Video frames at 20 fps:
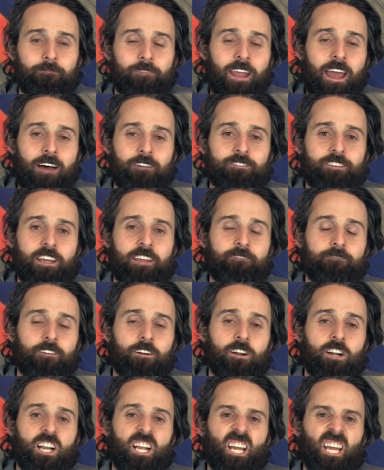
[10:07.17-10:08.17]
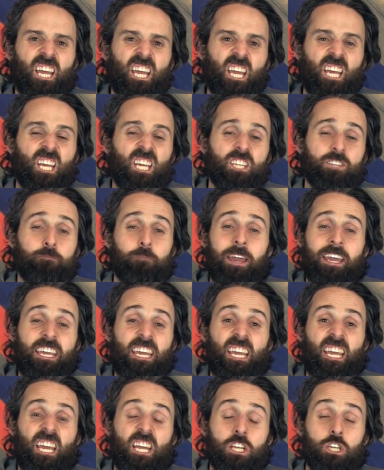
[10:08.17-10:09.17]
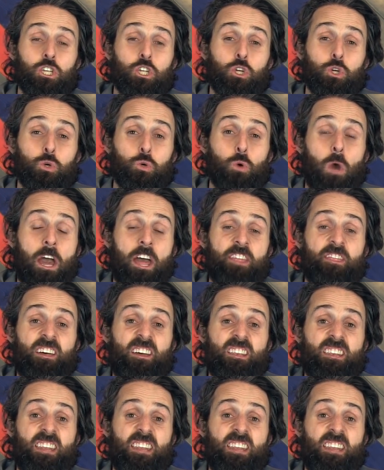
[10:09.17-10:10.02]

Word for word: Now Denver is making it to the